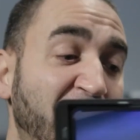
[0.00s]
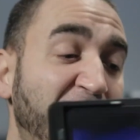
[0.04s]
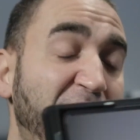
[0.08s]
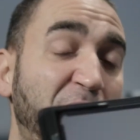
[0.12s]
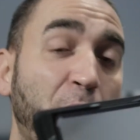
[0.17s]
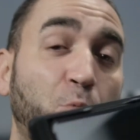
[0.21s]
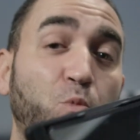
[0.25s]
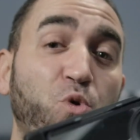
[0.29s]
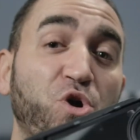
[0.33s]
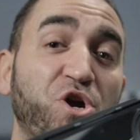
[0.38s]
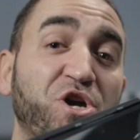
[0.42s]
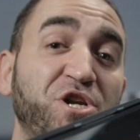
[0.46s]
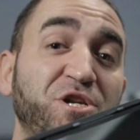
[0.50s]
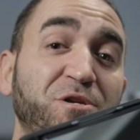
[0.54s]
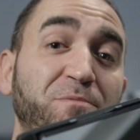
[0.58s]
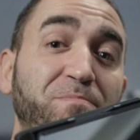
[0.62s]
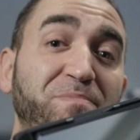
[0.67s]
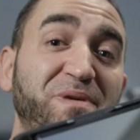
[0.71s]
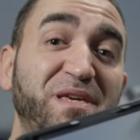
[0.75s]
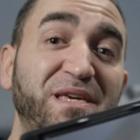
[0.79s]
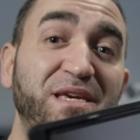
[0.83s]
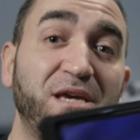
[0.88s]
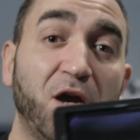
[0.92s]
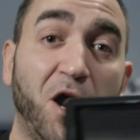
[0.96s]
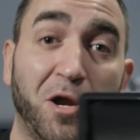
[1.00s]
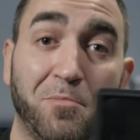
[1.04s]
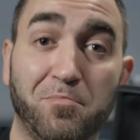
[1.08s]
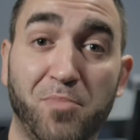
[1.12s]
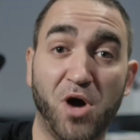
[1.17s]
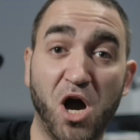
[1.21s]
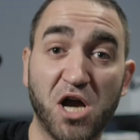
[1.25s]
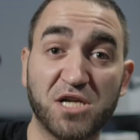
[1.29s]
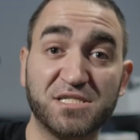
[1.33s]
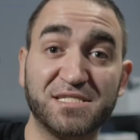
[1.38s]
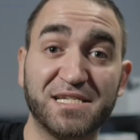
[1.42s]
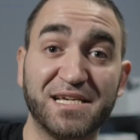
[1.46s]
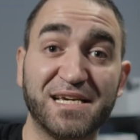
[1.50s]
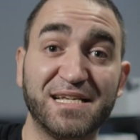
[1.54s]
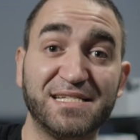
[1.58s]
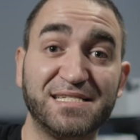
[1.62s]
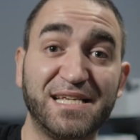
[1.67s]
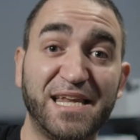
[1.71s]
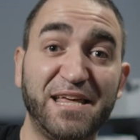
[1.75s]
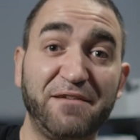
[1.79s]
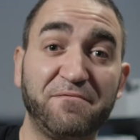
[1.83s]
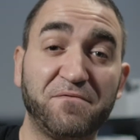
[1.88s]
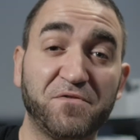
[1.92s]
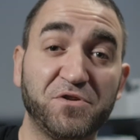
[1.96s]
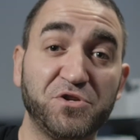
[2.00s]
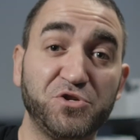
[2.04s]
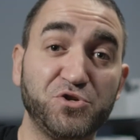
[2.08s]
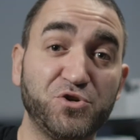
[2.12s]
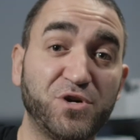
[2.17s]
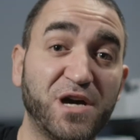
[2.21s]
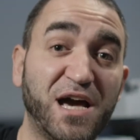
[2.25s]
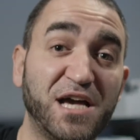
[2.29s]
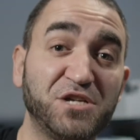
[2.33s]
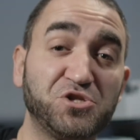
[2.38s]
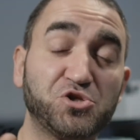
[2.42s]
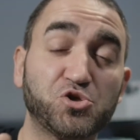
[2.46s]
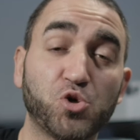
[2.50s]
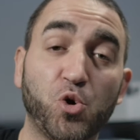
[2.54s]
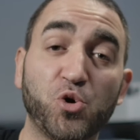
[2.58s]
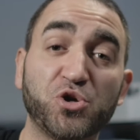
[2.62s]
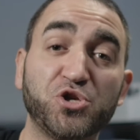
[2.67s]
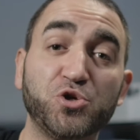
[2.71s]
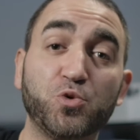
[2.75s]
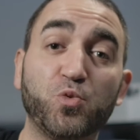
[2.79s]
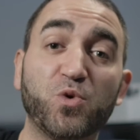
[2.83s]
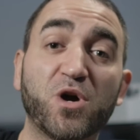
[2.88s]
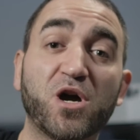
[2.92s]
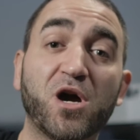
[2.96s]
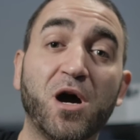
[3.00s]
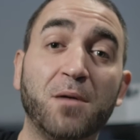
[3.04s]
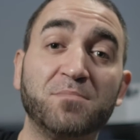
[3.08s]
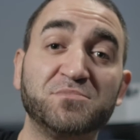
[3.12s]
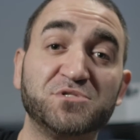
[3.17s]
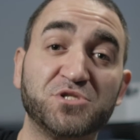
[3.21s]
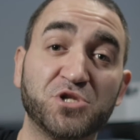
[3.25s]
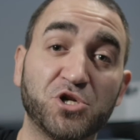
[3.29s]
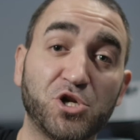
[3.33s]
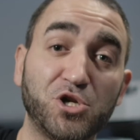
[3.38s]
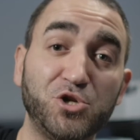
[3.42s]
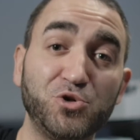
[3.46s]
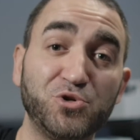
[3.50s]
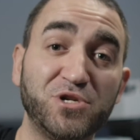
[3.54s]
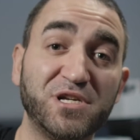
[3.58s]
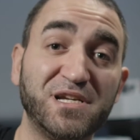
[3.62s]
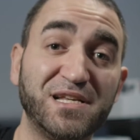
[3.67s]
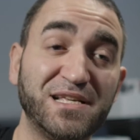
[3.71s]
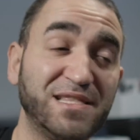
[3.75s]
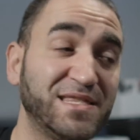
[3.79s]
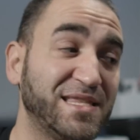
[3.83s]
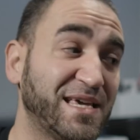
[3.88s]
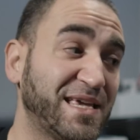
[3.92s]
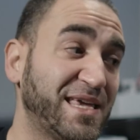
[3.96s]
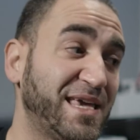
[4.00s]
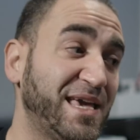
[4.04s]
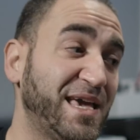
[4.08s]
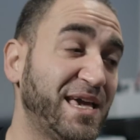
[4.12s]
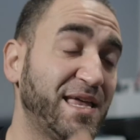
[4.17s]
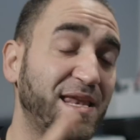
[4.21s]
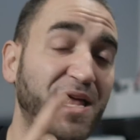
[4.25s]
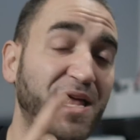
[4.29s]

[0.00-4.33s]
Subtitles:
and we're going to be unboxing it today for you guys, showing you what comes included in the kit.